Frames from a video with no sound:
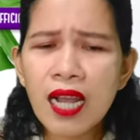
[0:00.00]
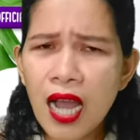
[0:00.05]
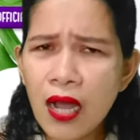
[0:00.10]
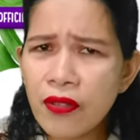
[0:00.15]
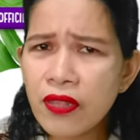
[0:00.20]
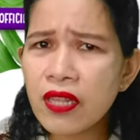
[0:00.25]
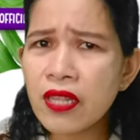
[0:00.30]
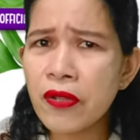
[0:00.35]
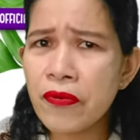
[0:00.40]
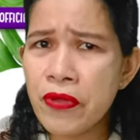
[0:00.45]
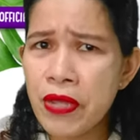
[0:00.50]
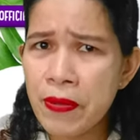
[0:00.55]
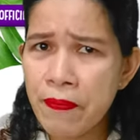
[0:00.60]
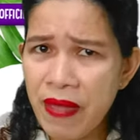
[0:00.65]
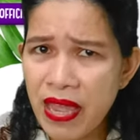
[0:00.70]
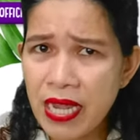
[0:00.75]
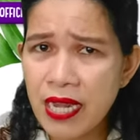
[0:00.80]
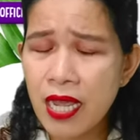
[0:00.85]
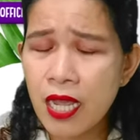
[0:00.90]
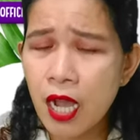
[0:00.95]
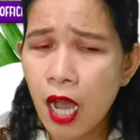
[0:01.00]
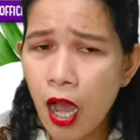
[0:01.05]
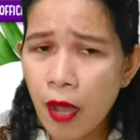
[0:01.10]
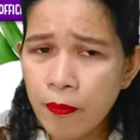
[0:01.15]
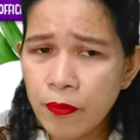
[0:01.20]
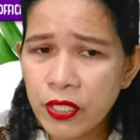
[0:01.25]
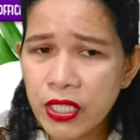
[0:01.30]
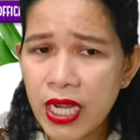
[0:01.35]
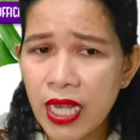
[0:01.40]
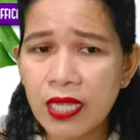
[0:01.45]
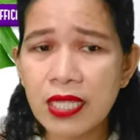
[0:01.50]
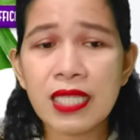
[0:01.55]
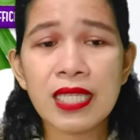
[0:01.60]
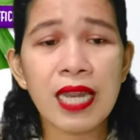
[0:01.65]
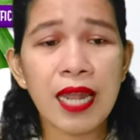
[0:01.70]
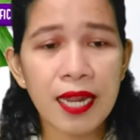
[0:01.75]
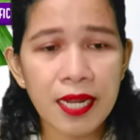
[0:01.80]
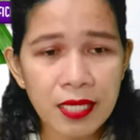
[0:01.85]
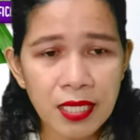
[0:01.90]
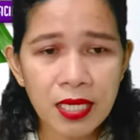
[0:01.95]
Count the remaining
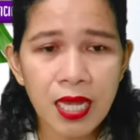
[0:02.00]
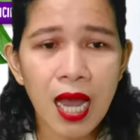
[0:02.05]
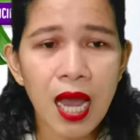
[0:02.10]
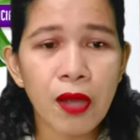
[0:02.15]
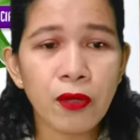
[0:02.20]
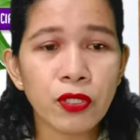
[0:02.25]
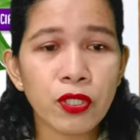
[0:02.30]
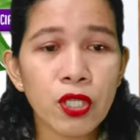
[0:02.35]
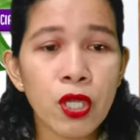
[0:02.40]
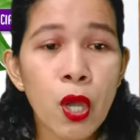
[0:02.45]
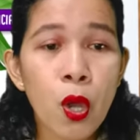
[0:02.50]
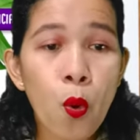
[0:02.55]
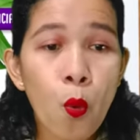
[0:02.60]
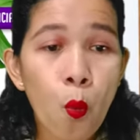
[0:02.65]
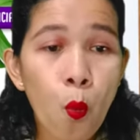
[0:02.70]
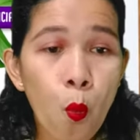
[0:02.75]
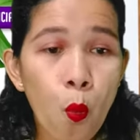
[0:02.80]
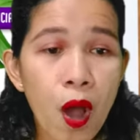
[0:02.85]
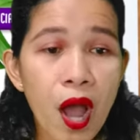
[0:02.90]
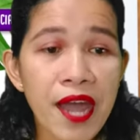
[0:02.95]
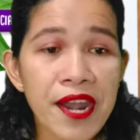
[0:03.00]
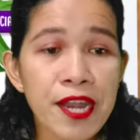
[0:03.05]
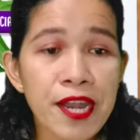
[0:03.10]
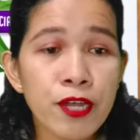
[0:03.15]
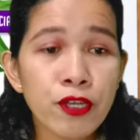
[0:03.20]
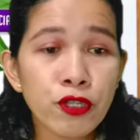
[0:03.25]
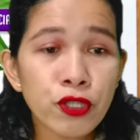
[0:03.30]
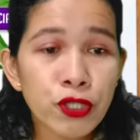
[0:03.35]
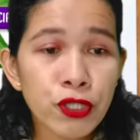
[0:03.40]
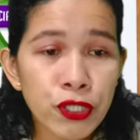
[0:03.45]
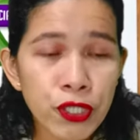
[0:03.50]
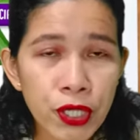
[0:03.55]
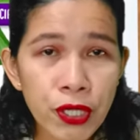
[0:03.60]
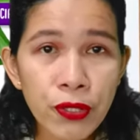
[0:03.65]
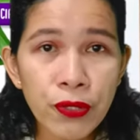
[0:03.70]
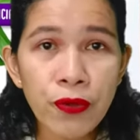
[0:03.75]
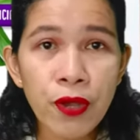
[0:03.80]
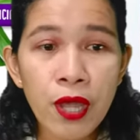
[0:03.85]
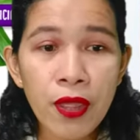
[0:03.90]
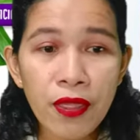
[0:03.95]
objects. Let us count. 1,
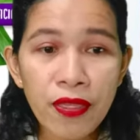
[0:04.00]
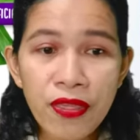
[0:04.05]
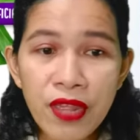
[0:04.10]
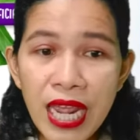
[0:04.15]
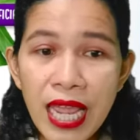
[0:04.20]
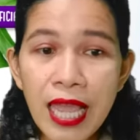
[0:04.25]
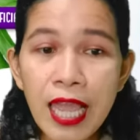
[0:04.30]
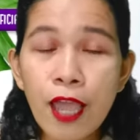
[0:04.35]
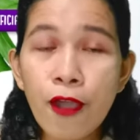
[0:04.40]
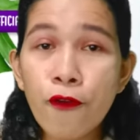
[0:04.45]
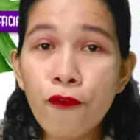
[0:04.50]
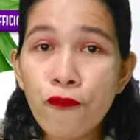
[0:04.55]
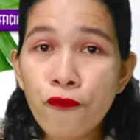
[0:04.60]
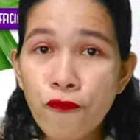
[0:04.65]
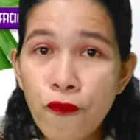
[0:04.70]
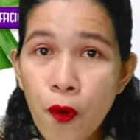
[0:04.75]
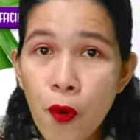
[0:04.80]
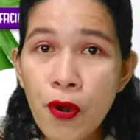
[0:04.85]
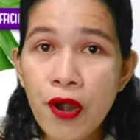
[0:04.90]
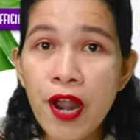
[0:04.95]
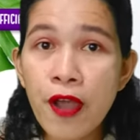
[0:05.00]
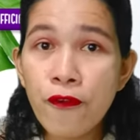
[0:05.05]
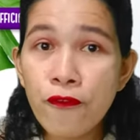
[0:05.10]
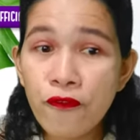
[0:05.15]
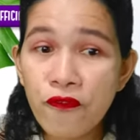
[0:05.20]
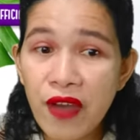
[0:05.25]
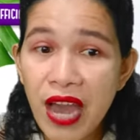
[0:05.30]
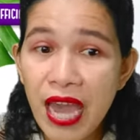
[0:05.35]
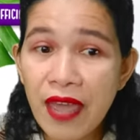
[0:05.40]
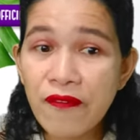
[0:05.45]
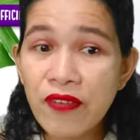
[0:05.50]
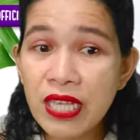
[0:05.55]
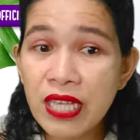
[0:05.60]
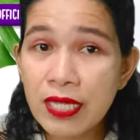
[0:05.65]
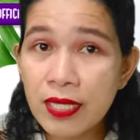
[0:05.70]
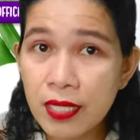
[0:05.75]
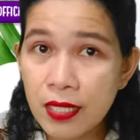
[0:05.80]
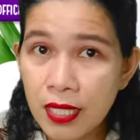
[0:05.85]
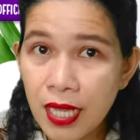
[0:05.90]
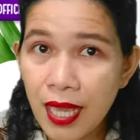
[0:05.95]
2, 3, 4,
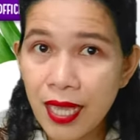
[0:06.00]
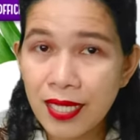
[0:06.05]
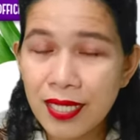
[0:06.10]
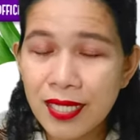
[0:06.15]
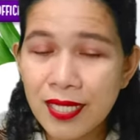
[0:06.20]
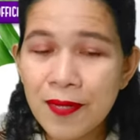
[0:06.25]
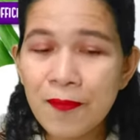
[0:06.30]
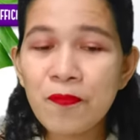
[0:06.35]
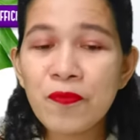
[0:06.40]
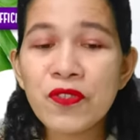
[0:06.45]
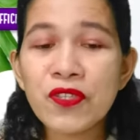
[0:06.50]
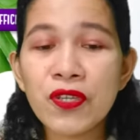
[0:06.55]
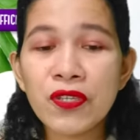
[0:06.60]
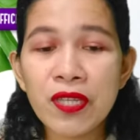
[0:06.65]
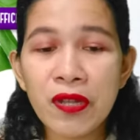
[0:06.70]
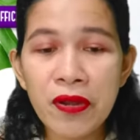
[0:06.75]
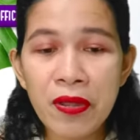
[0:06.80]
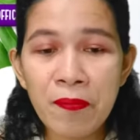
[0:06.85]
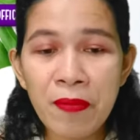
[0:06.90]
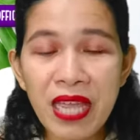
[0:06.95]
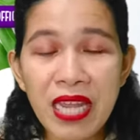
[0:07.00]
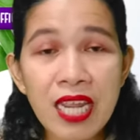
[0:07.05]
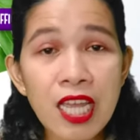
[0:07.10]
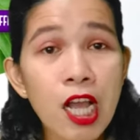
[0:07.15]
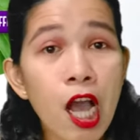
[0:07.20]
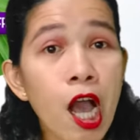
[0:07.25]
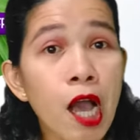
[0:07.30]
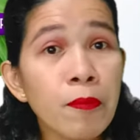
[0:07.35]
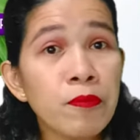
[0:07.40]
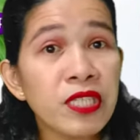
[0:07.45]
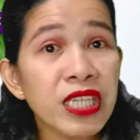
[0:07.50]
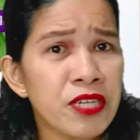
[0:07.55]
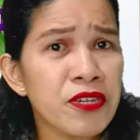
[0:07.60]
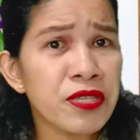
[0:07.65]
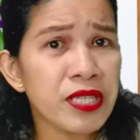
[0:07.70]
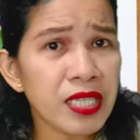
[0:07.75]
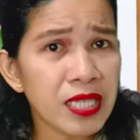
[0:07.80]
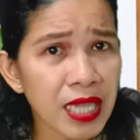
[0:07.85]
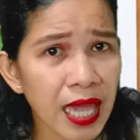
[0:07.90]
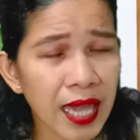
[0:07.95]
5, 6. So the remaining objects
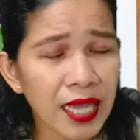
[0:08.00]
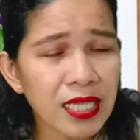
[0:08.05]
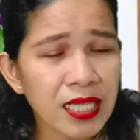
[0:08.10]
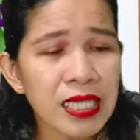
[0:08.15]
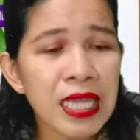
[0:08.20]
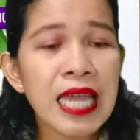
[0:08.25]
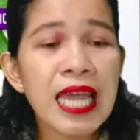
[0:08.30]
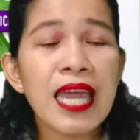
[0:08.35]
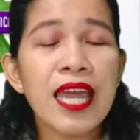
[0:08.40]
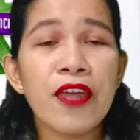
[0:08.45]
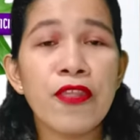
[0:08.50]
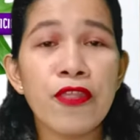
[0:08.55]
are 6.